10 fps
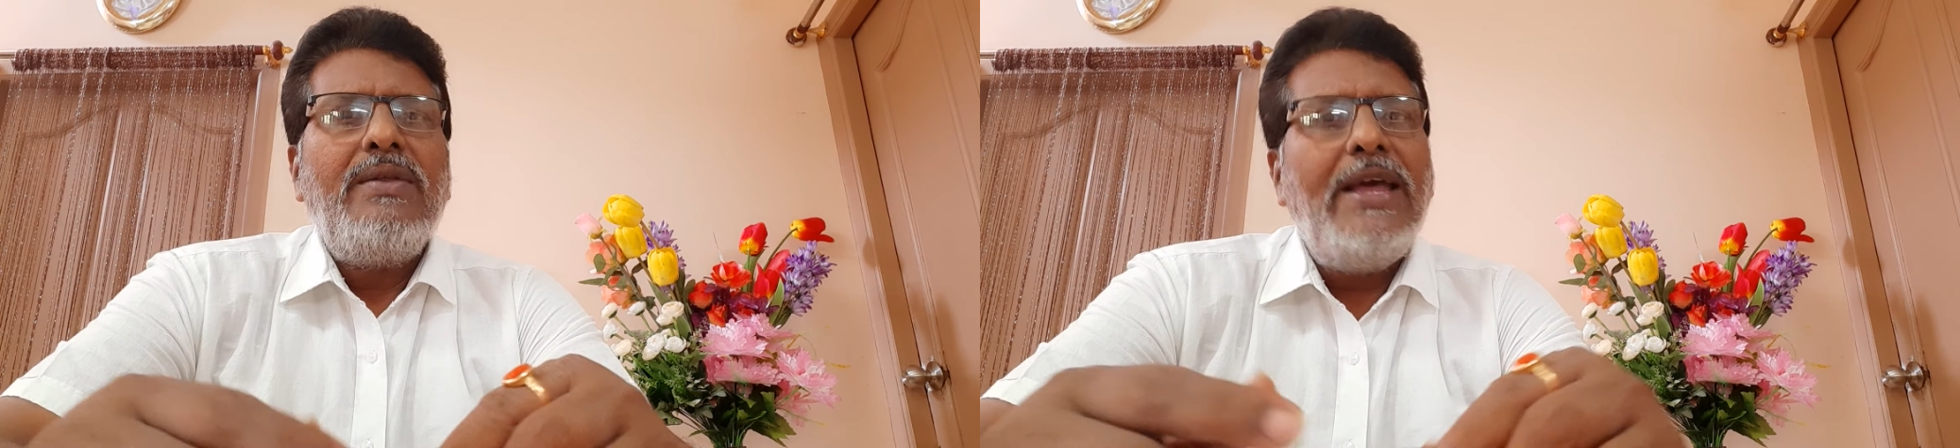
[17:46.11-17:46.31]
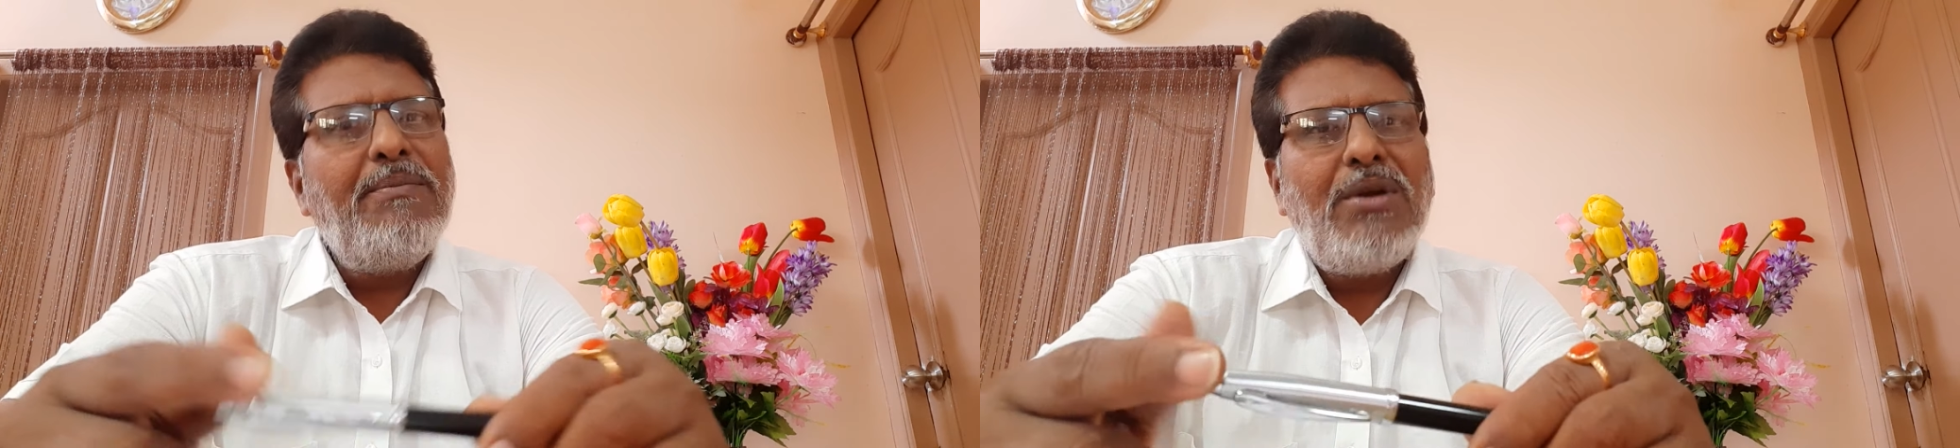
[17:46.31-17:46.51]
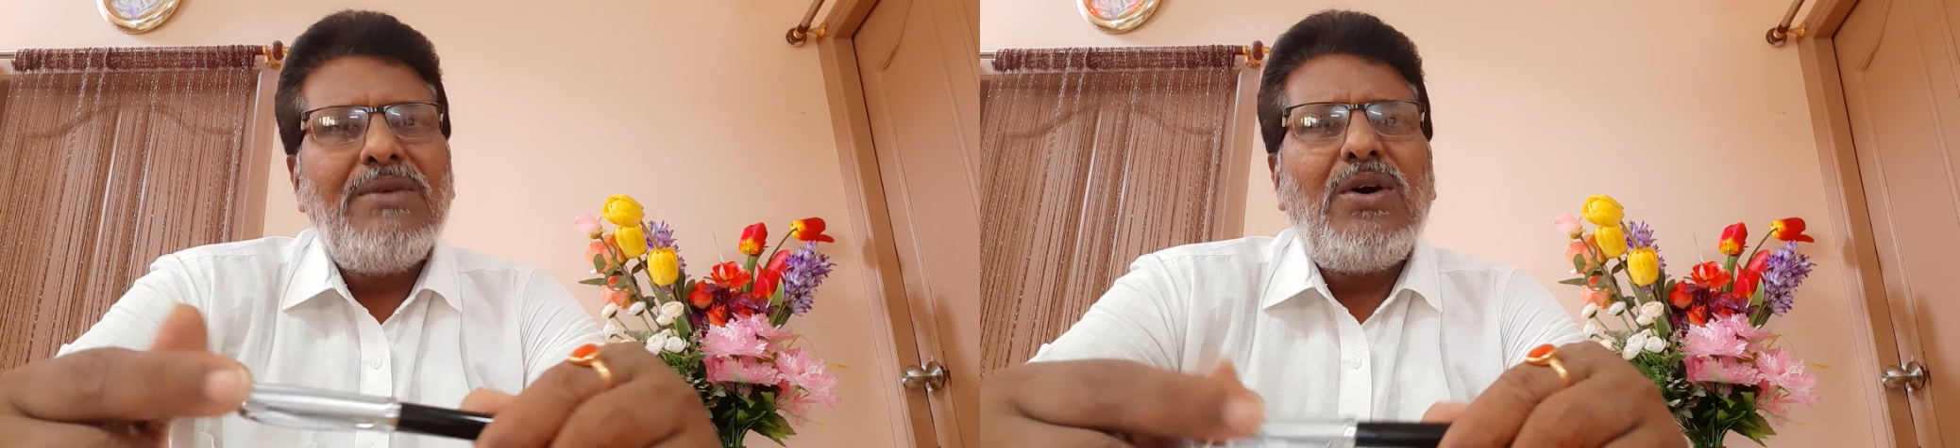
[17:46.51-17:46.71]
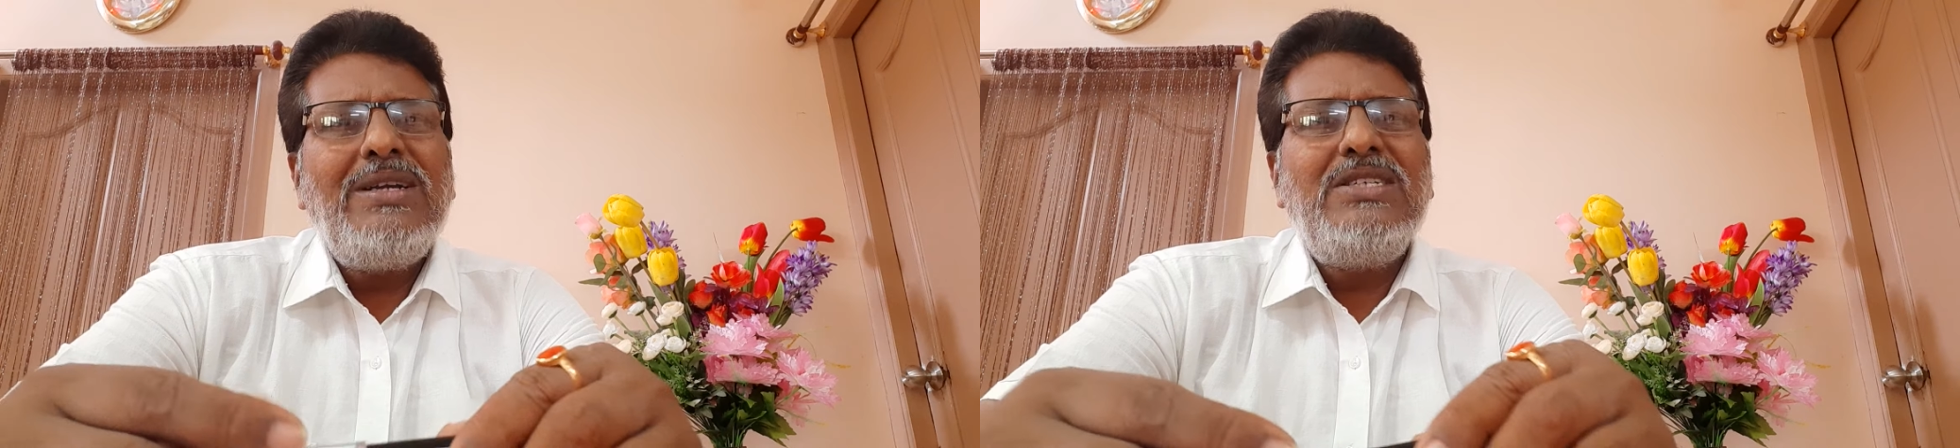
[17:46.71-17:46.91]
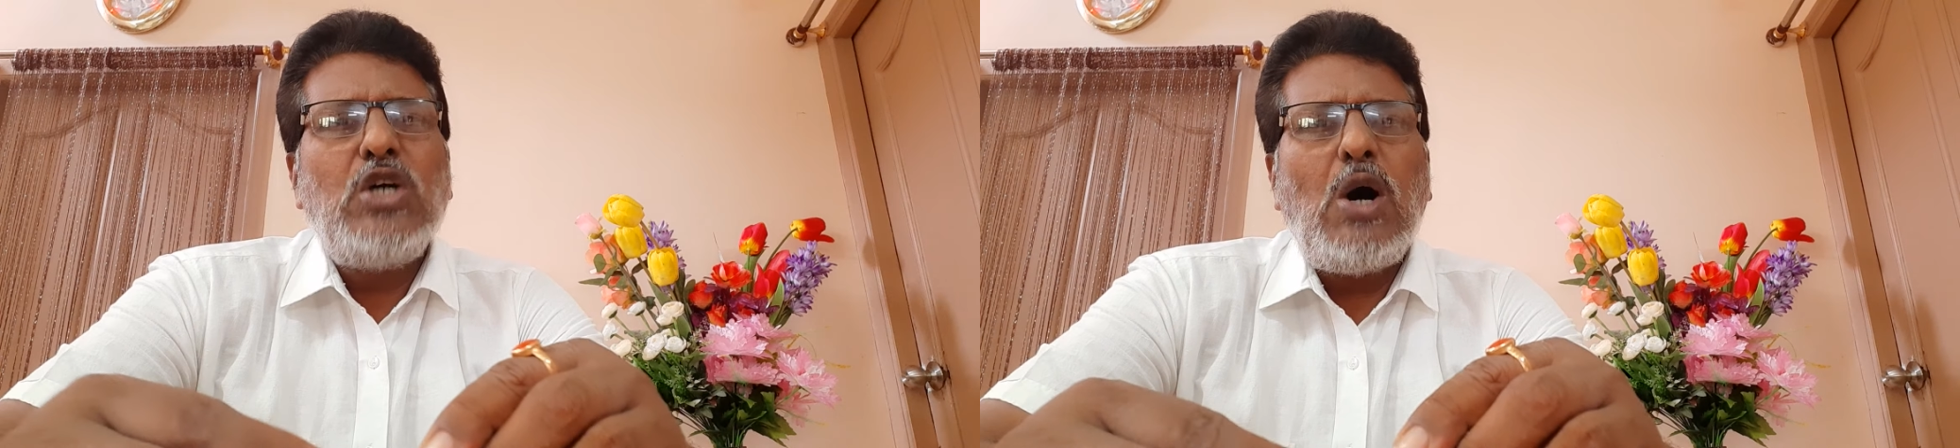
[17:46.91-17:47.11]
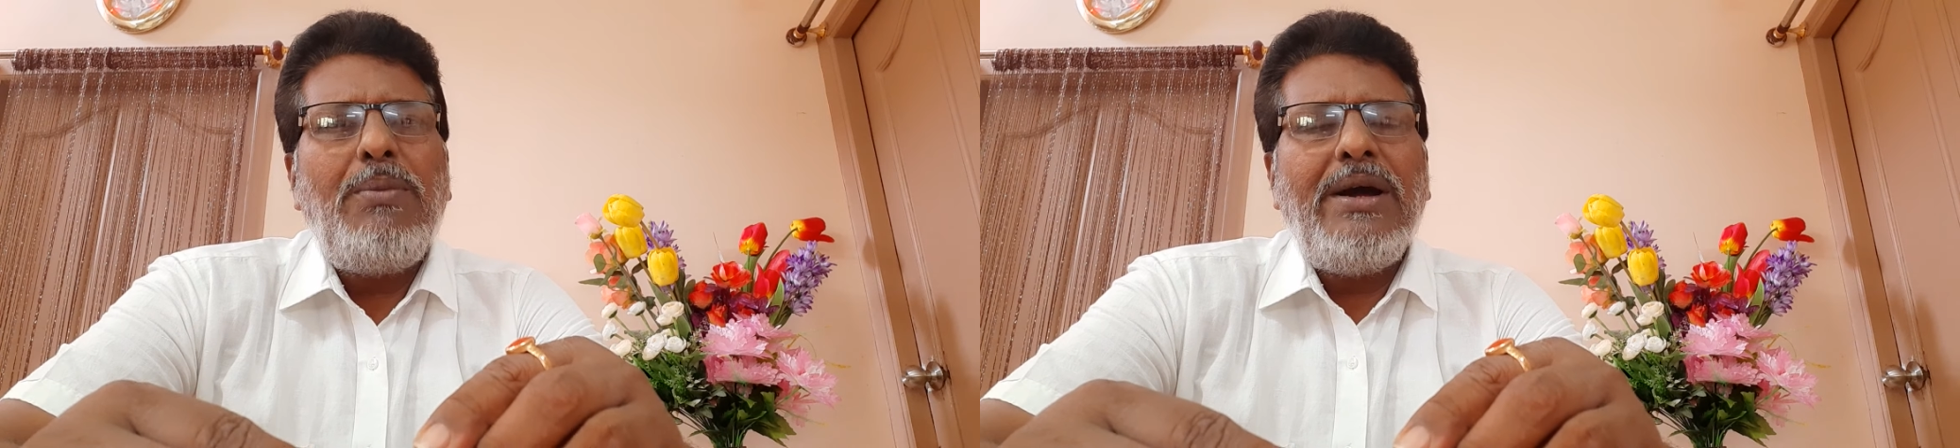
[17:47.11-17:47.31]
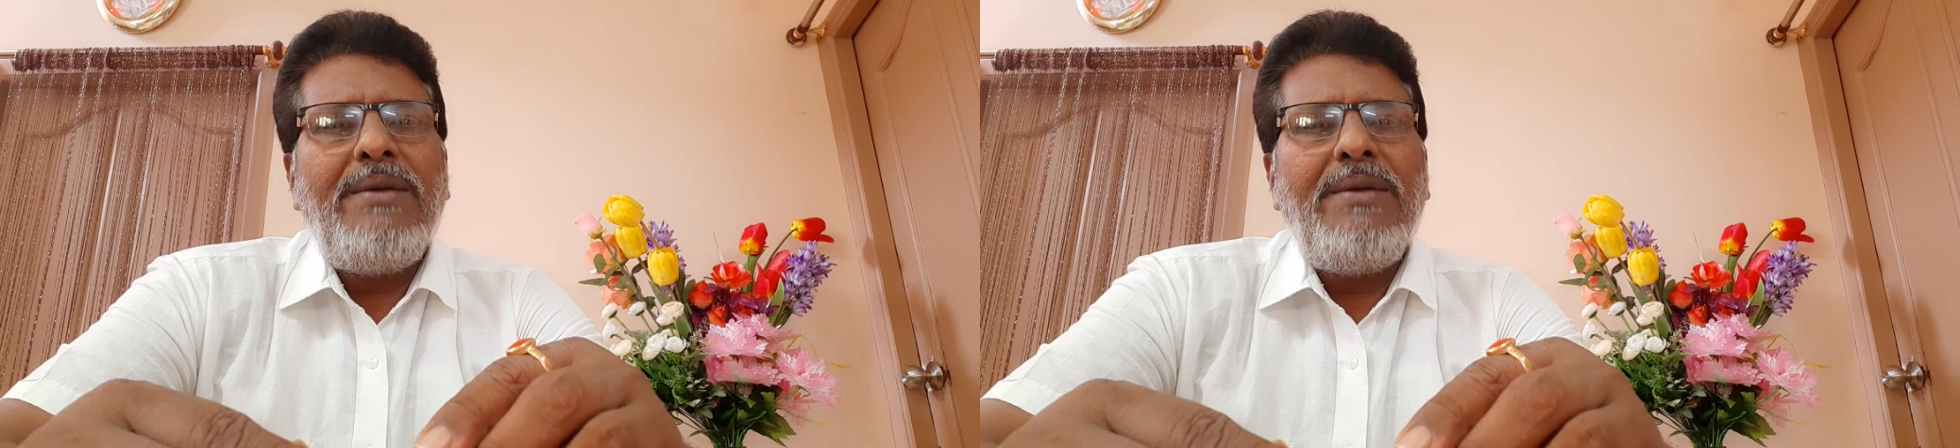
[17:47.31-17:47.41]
What is job